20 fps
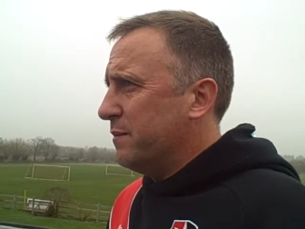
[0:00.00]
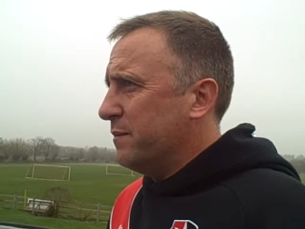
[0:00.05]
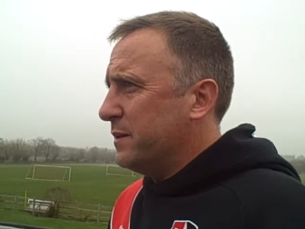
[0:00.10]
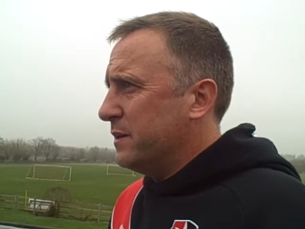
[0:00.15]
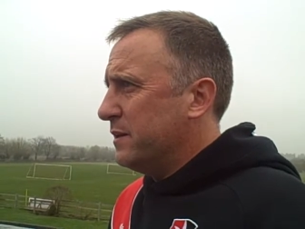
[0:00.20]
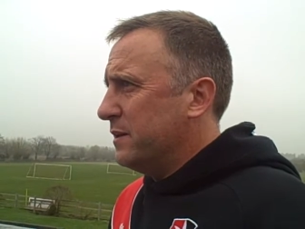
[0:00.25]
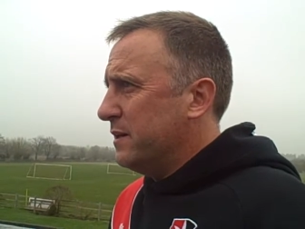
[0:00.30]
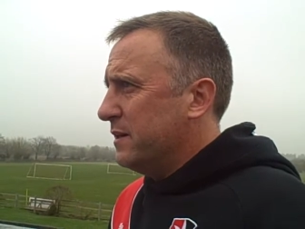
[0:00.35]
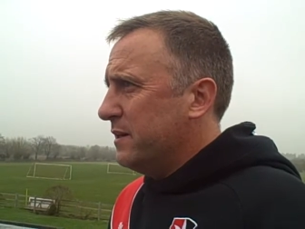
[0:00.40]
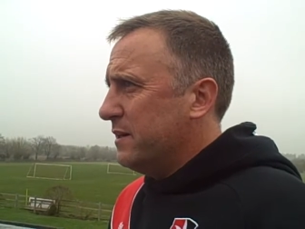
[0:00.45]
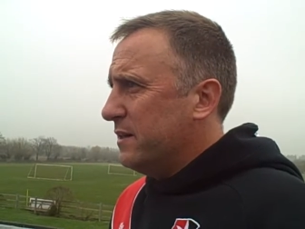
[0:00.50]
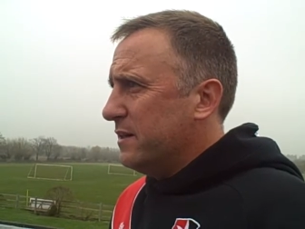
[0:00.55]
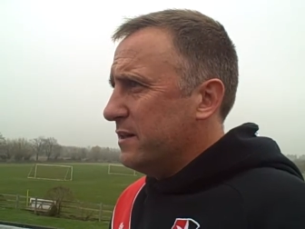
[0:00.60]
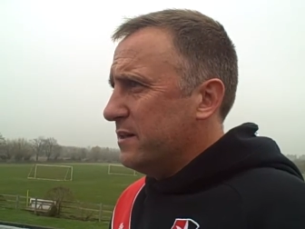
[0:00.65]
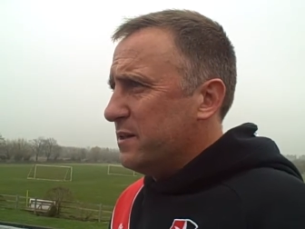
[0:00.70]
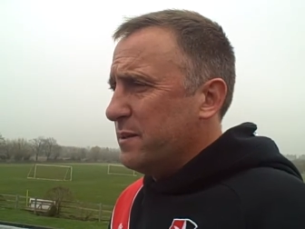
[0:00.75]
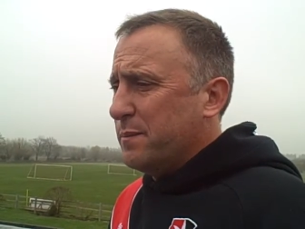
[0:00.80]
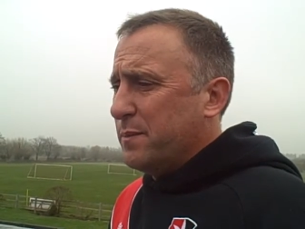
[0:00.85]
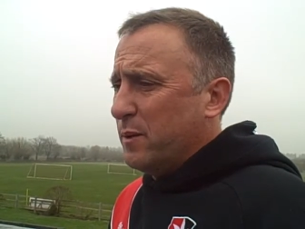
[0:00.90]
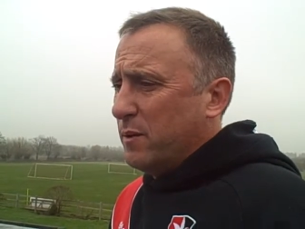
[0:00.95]
but
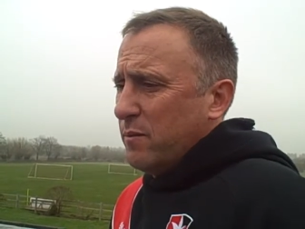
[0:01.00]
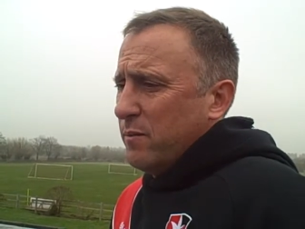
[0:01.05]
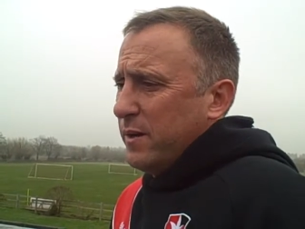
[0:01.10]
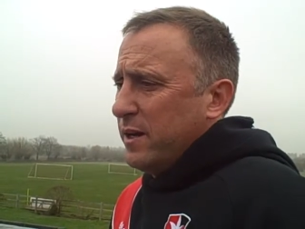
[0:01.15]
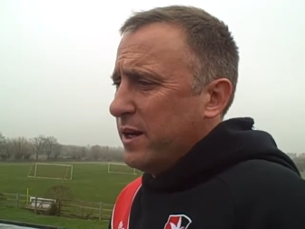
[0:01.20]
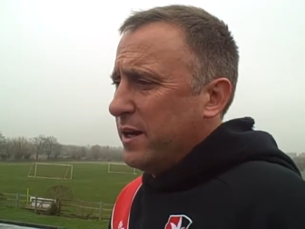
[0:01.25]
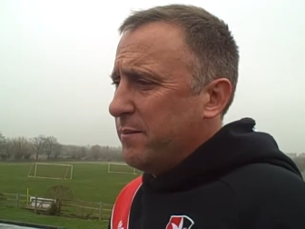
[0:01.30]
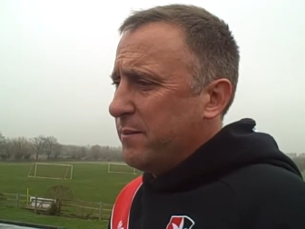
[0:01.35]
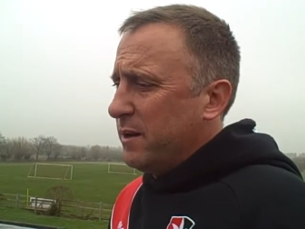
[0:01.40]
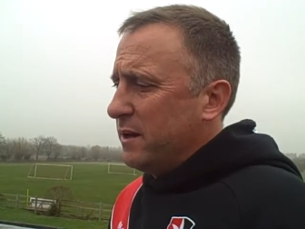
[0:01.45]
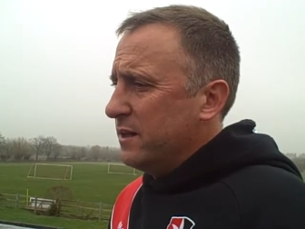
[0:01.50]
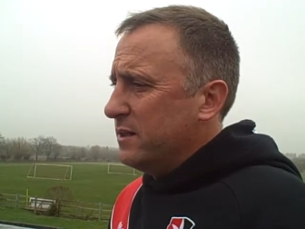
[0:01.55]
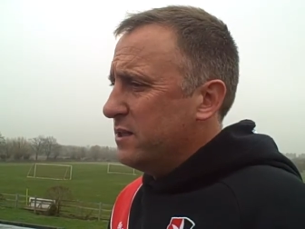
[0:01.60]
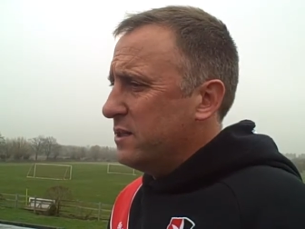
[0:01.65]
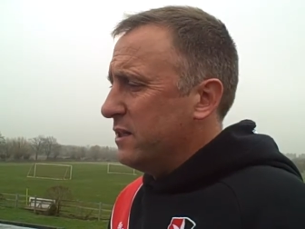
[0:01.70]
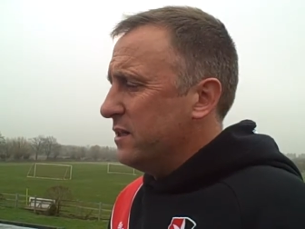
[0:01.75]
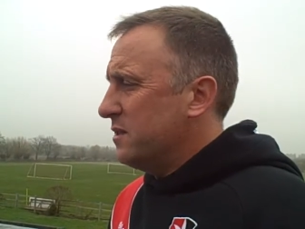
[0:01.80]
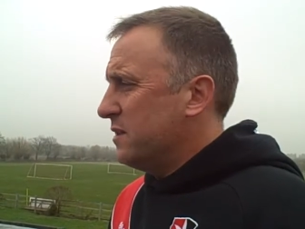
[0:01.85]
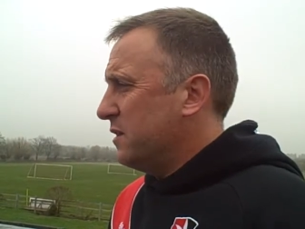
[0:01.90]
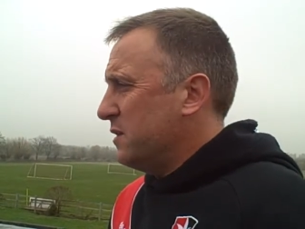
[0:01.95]
it's important we keep clean
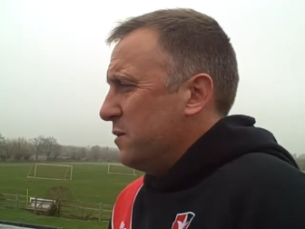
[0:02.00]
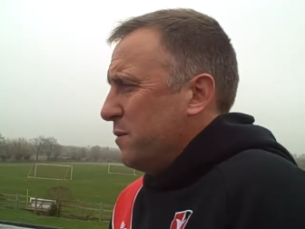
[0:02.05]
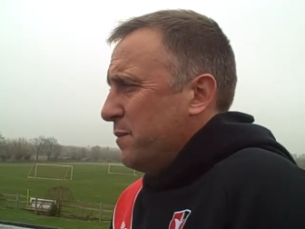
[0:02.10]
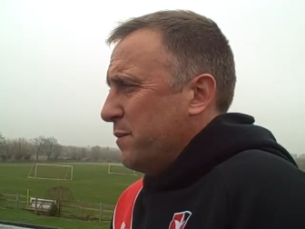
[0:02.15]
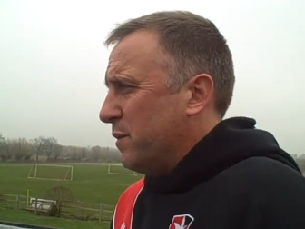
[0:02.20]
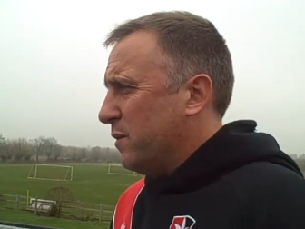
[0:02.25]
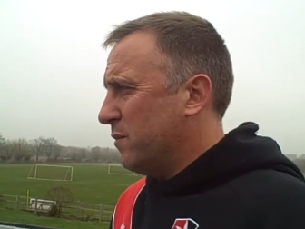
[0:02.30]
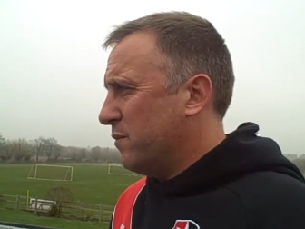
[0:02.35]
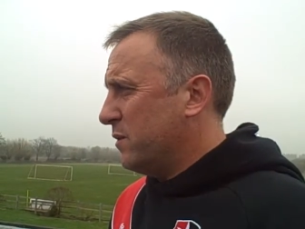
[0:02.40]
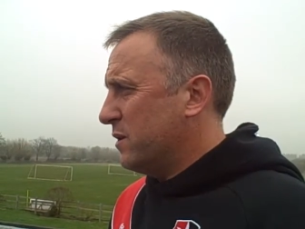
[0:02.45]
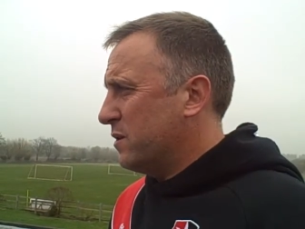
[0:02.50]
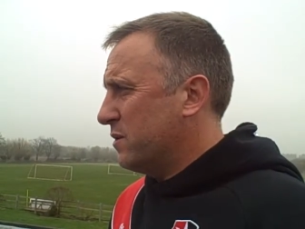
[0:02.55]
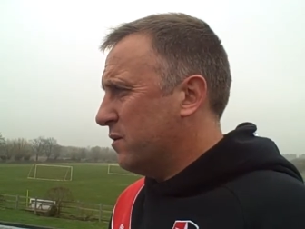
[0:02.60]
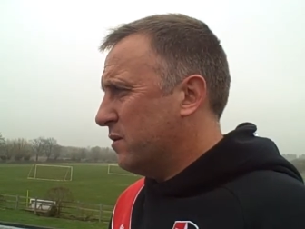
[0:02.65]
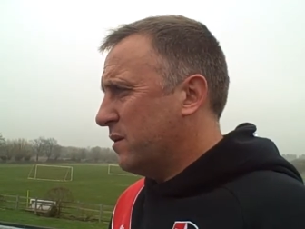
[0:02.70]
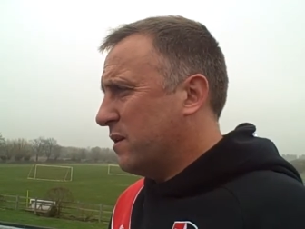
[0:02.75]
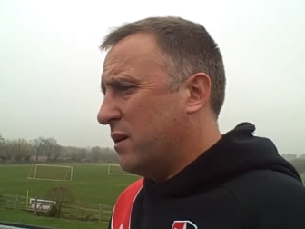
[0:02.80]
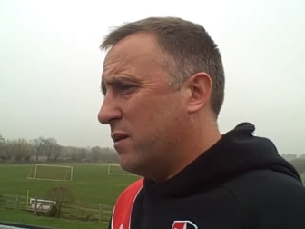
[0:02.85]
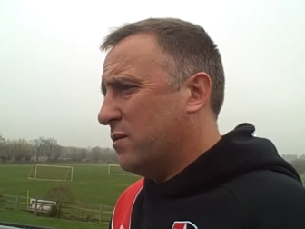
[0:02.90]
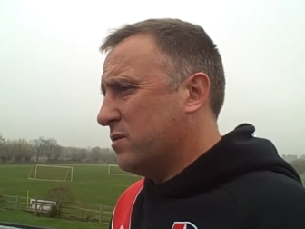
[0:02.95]
sheets and it's important we
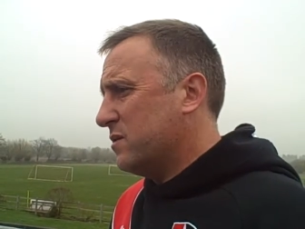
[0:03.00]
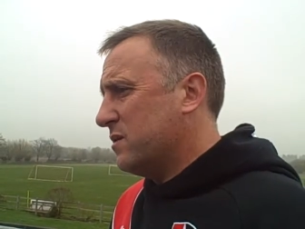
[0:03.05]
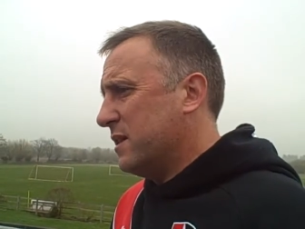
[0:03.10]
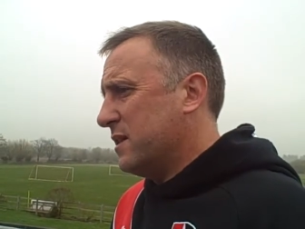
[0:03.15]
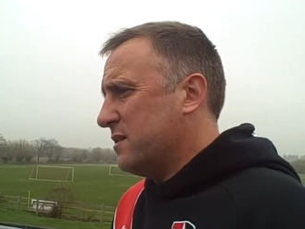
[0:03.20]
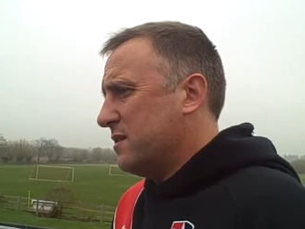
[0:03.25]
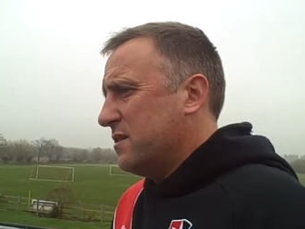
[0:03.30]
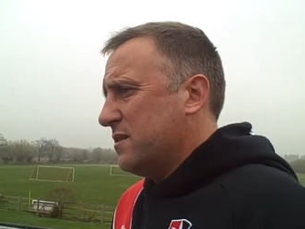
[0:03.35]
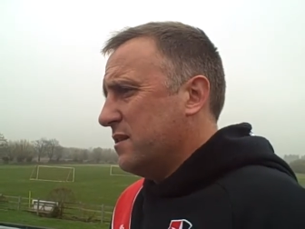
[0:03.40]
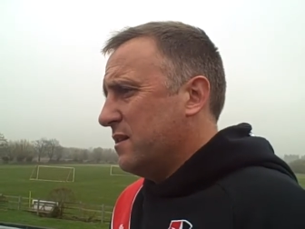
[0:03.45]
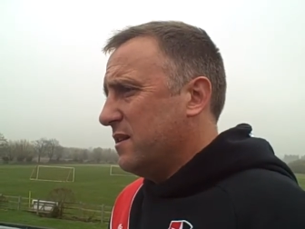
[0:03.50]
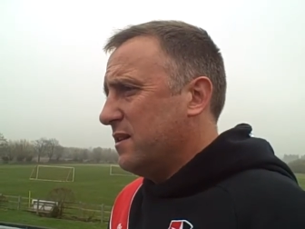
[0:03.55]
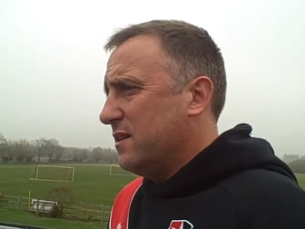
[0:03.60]
score goals, and that's